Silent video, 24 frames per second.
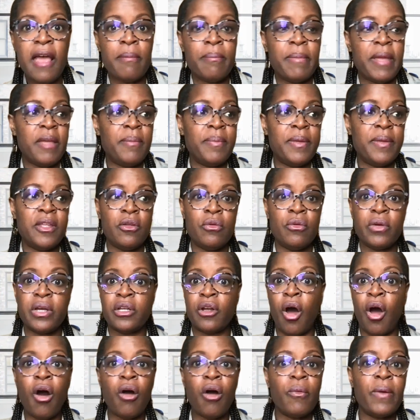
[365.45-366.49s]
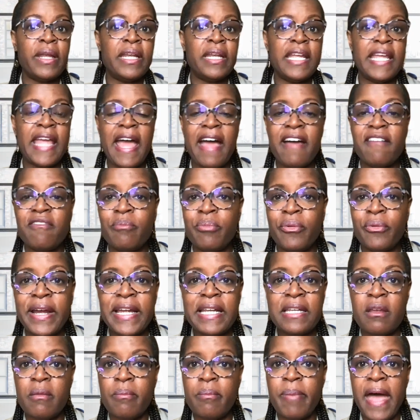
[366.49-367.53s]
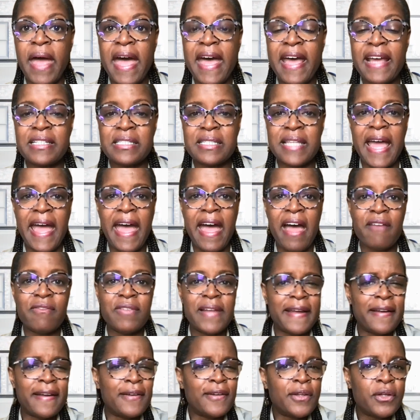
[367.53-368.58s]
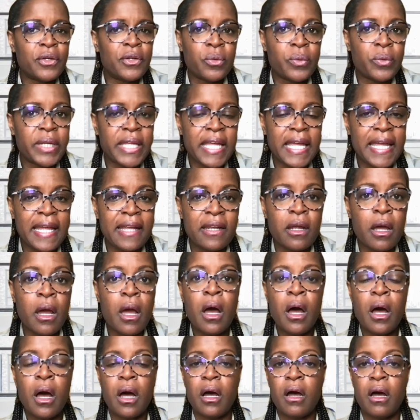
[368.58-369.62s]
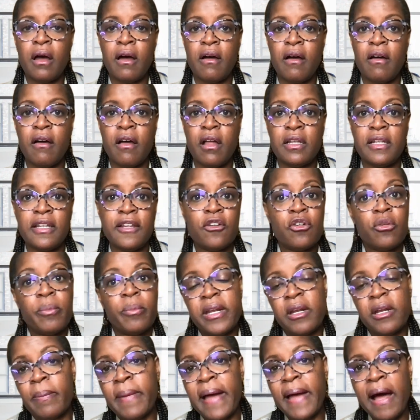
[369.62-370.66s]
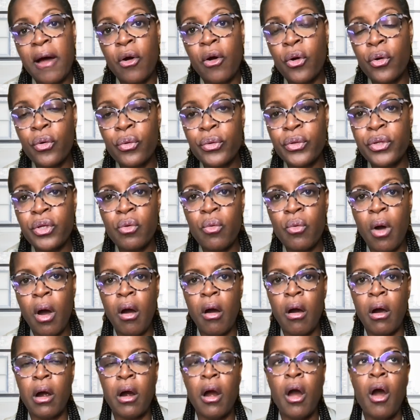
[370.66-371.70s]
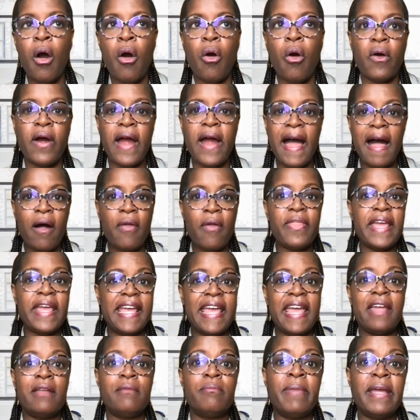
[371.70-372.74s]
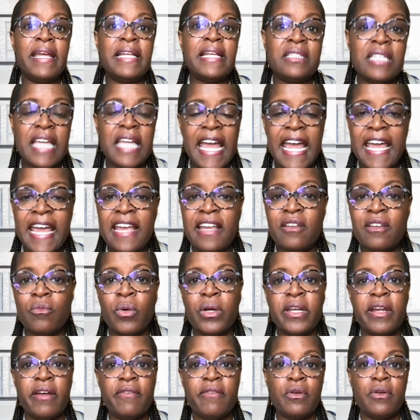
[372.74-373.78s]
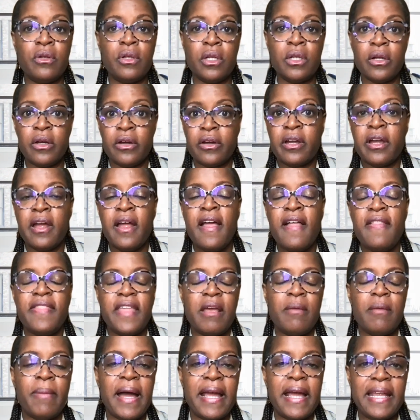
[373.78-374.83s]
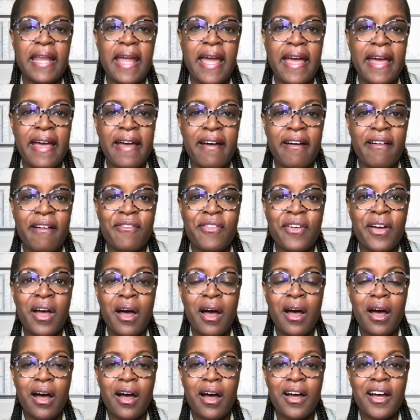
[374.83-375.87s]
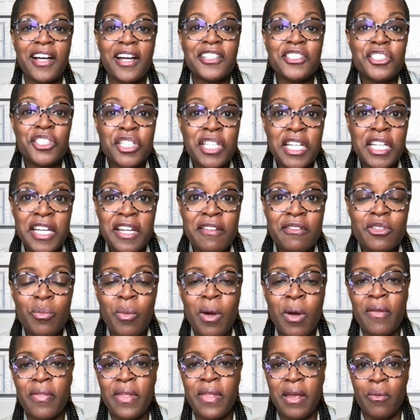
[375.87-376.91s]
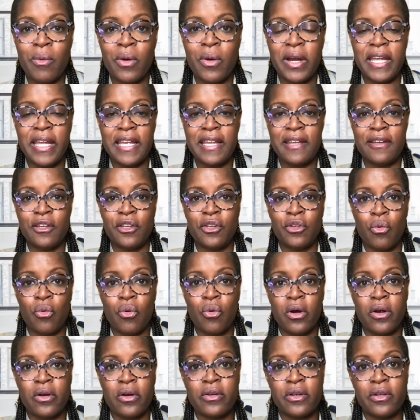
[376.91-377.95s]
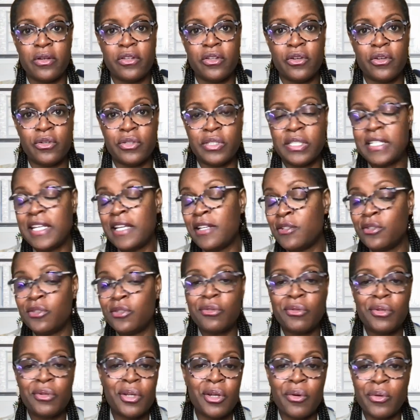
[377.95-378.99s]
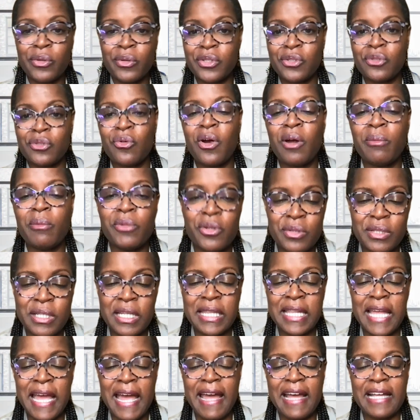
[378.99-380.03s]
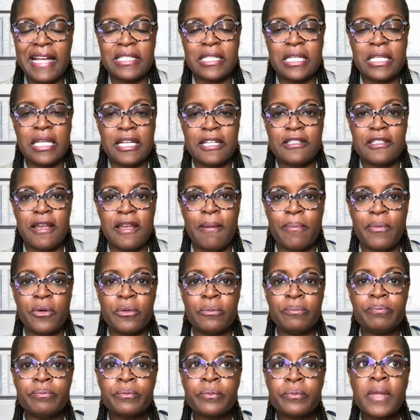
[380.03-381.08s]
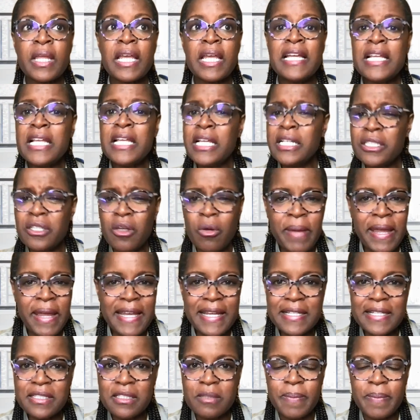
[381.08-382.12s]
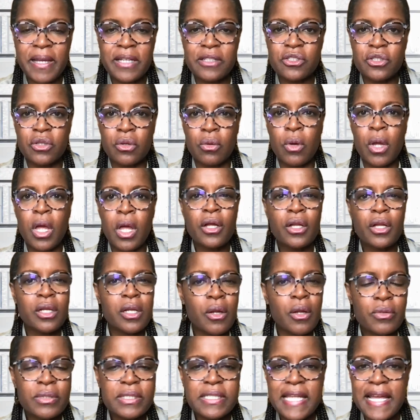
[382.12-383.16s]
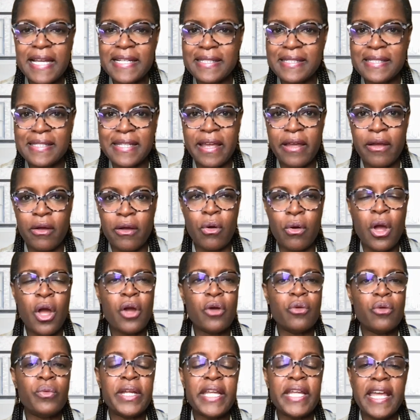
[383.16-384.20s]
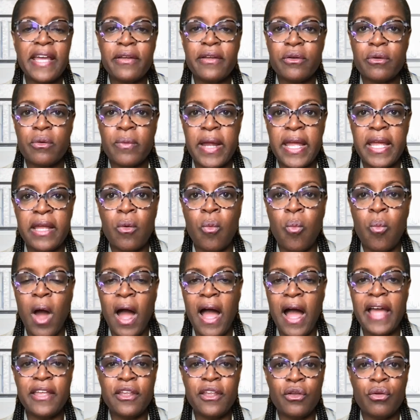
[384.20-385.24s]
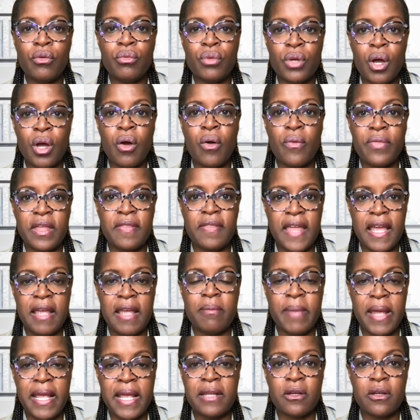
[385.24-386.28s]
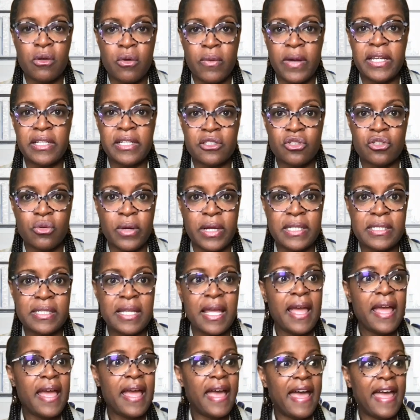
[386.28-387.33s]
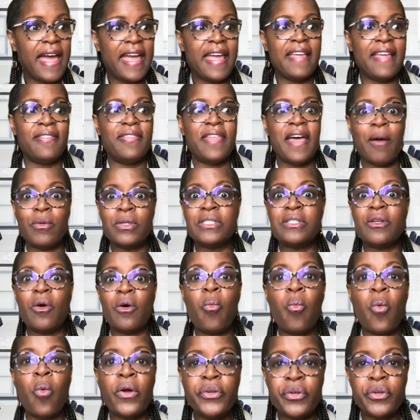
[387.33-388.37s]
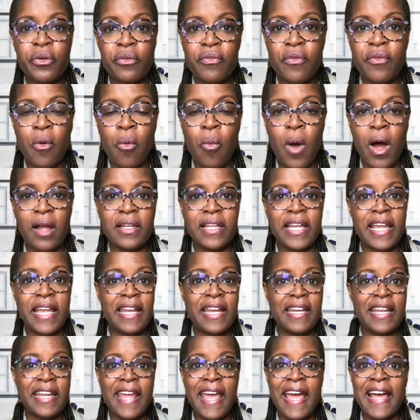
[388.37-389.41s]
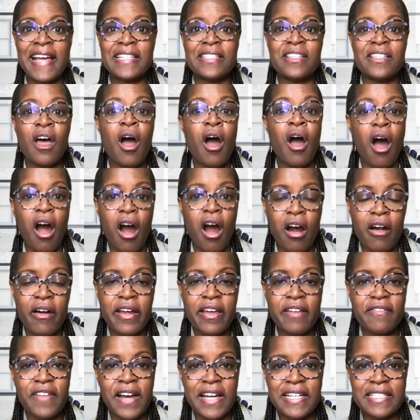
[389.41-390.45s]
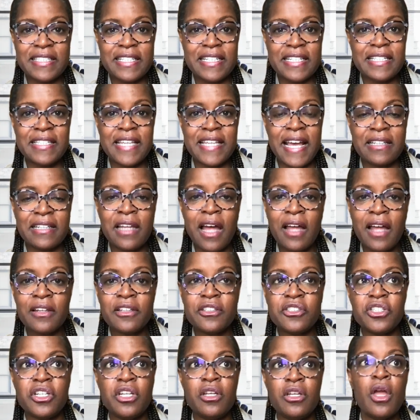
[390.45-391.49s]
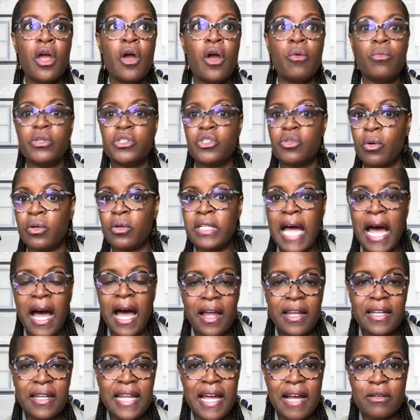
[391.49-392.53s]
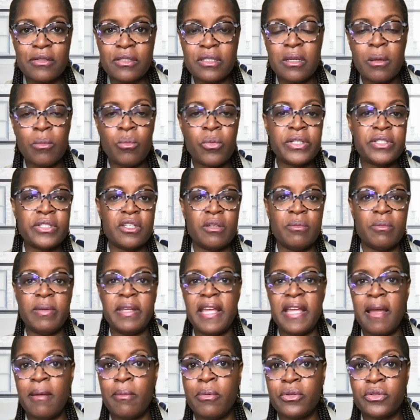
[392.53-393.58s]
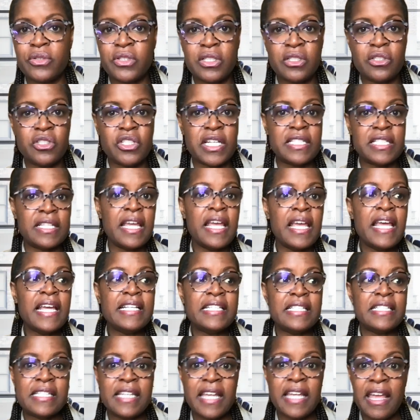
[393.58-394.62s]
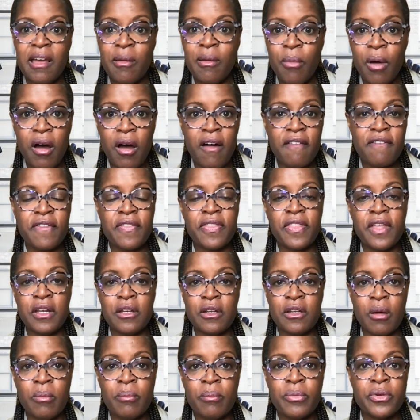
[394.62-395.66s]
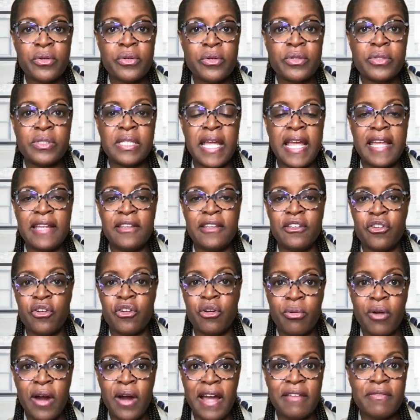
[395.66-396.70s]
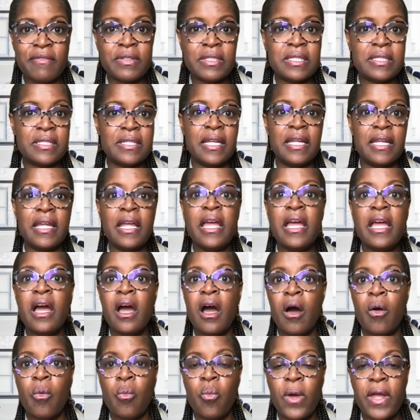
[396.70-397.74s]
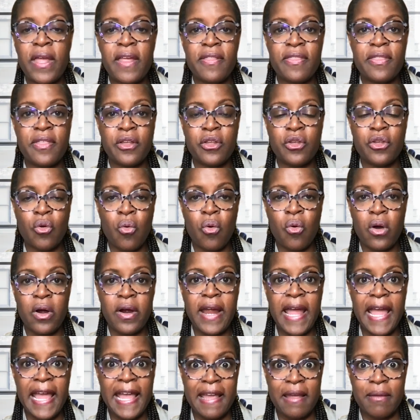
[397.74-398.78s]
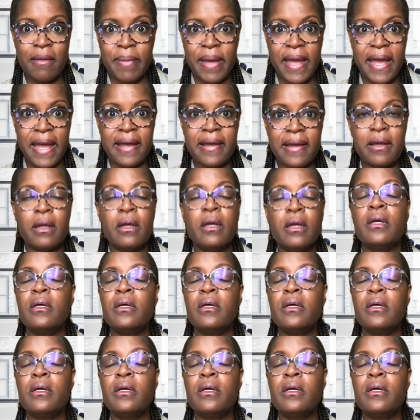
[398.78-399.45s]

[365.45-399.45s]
Maybe you can already have branded bags that have like a little kit, a little bit about who you are or how they can maintain whatever look they might have achieved while they were in your skin studio or store. I'm using that as an example. So make it special, close that sale, reiterate why you know that they made a great choice. Hey, that was a wonderful wallet and it has RFID technology, which will not allow someone to be able to just skim off the numbers and your privacy with your handbag.